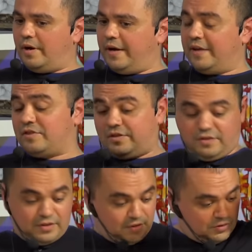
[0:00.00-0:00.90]
Uh, actually,
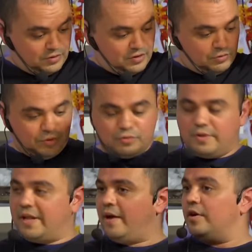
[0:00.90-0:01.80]
it, it turned into a
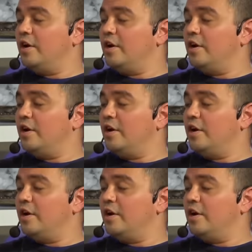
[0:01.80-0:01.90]
tree now.